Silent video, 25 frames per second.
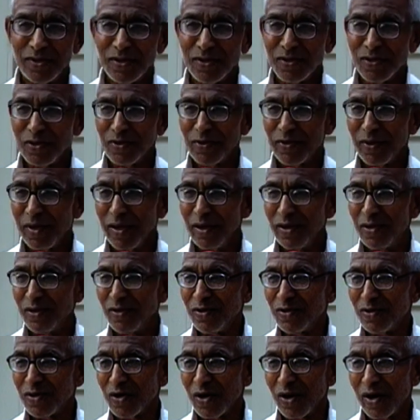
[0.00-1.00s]
To
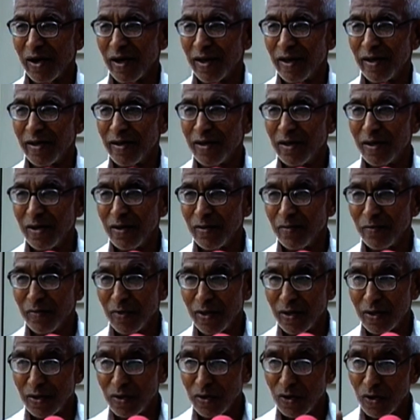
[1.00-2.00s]
enjoy,
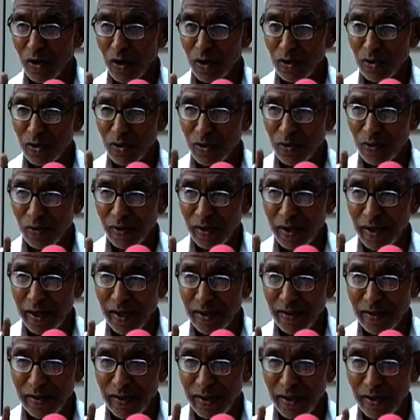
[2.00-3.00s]
but not to
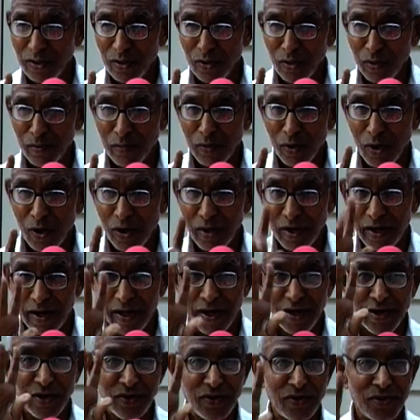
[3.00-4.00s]
get into
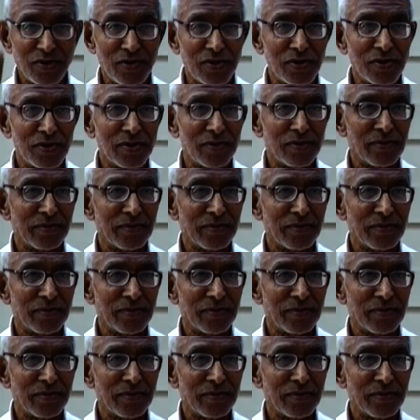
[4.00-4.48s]
bondage.